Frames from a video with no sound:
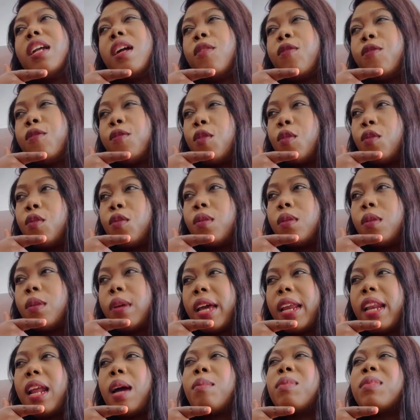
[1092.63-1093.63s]
Phone.
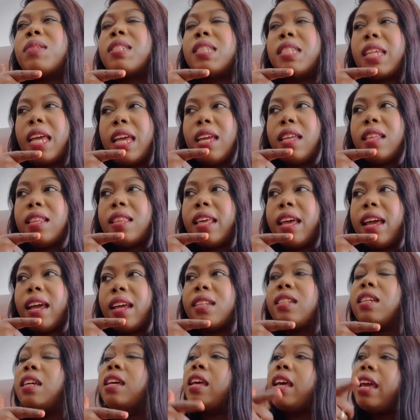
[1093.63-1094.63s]
And I'm saying
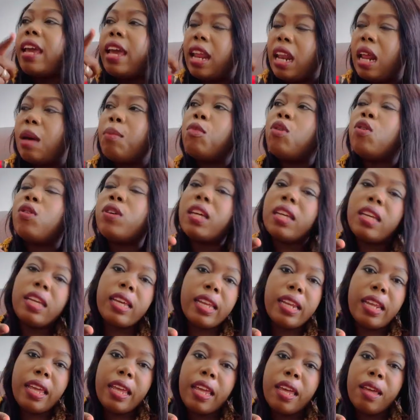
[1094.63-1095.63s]
that, and I'm looking
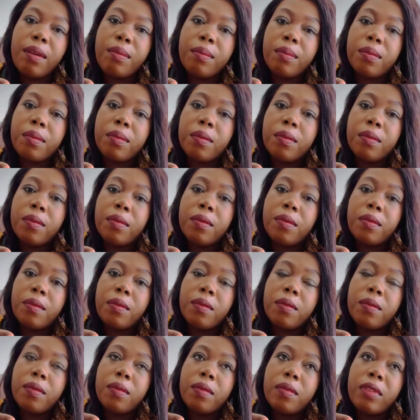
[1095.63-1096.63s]
at him.
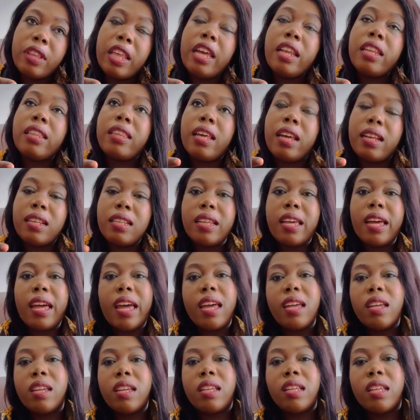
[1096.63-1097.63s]
Then that
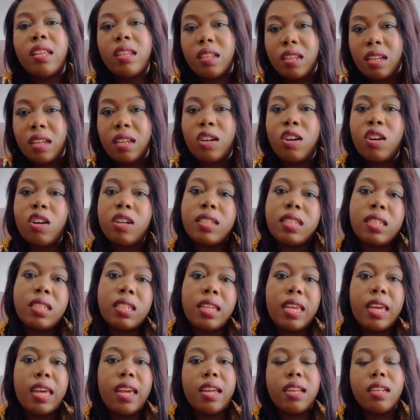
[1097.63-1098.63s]
guy, he got
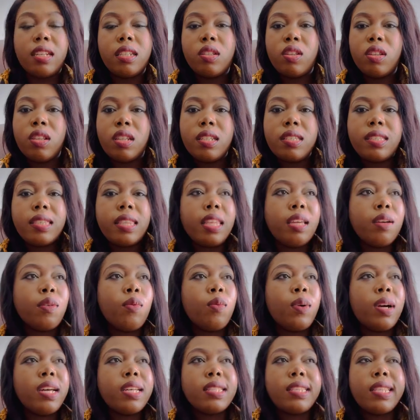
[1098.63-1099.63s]
scared. So this thing
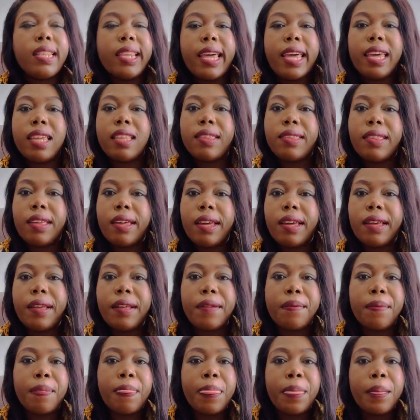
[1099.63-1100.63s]
works like
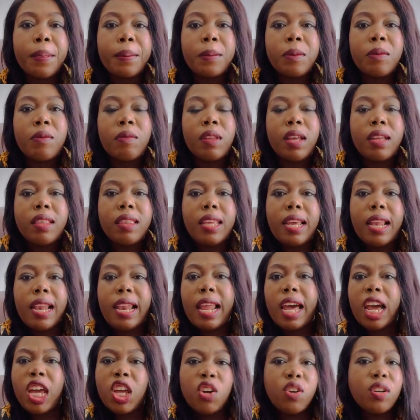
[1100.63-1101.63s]
the
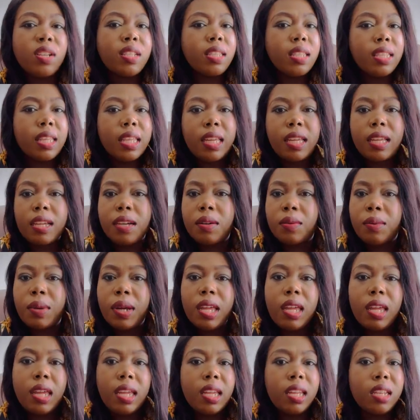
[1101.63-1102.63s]
lion thing,
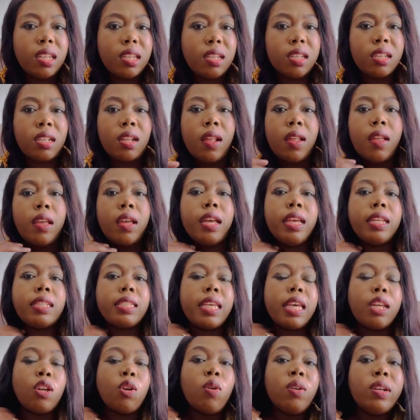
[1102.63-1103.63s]
wherein it
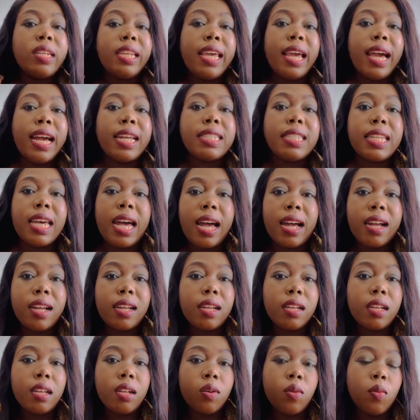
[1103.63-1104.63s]
can only attack
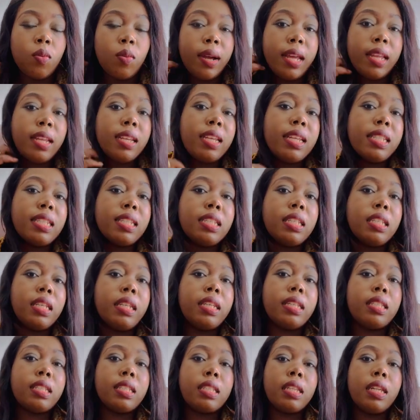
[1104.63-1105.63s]
when it
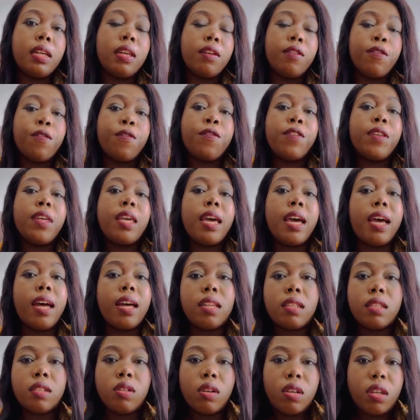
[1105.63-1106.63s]
sees
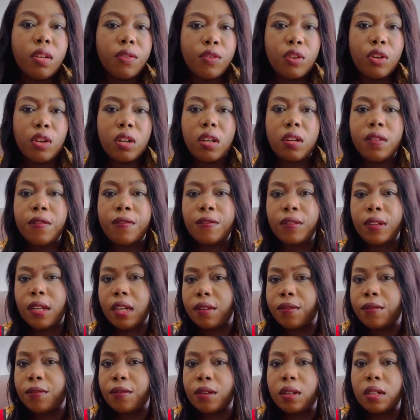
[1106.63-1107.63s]
fear. So if you're not
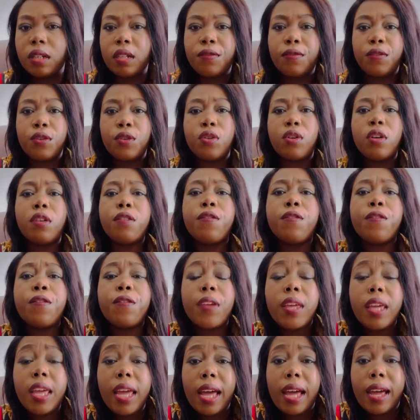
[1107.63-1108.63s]
fearful, if you're not
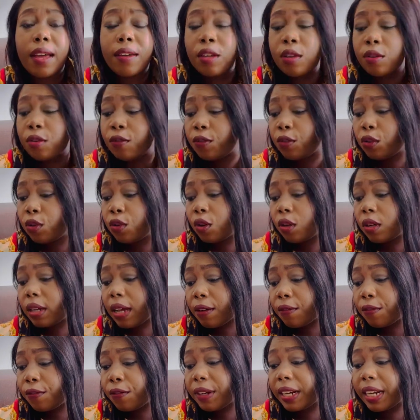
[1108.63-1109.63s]

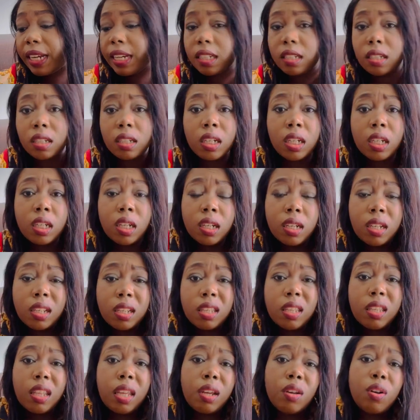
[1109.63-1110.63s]
afraid,
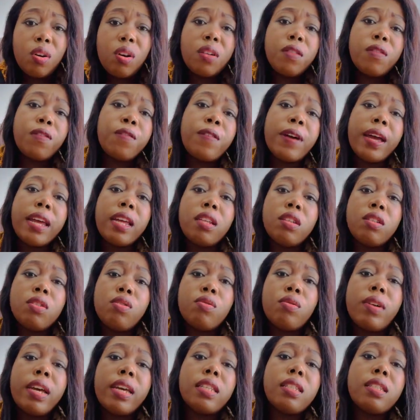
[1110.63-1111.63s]
they don't find
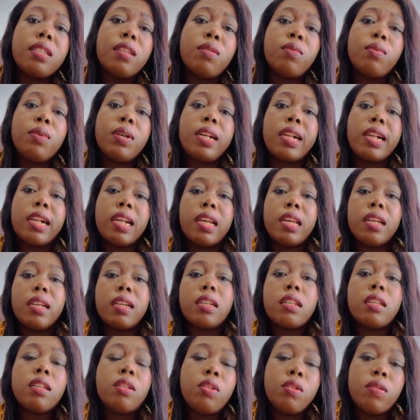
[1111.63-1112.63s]
you as a weak
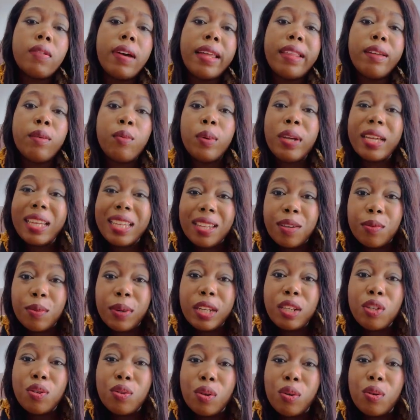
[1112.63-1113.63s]
link. You are weak
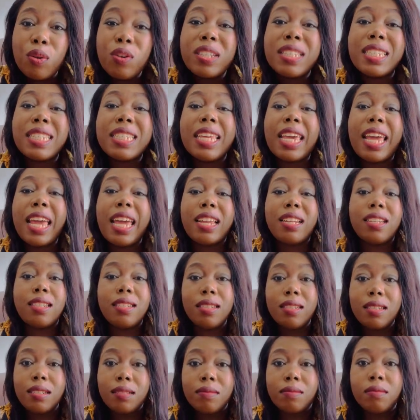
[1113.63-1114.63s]
when you look scared.
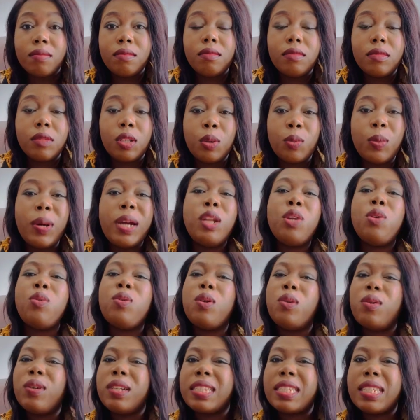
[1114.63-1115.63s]
When you
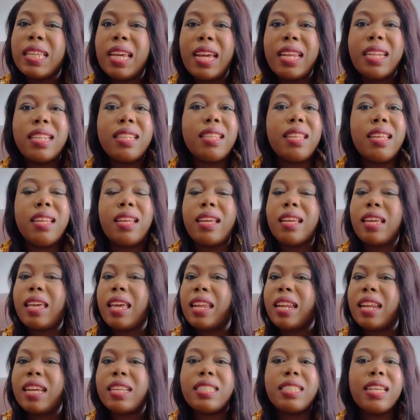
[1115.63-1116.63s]
look scared, they
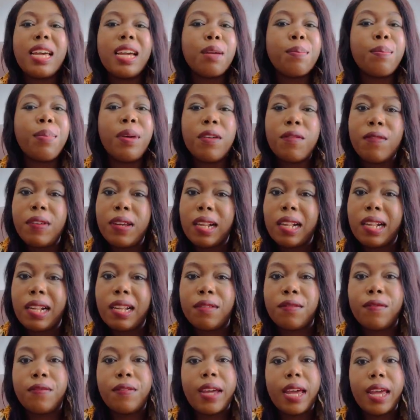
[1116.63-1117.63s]
can attack
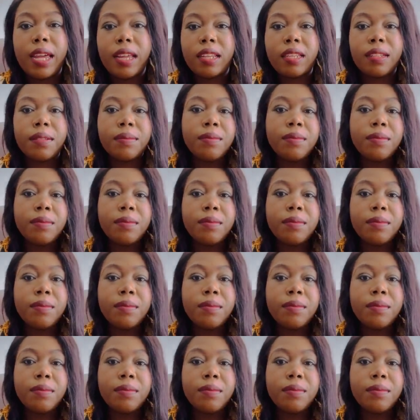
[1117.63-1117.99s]
perfectly fine.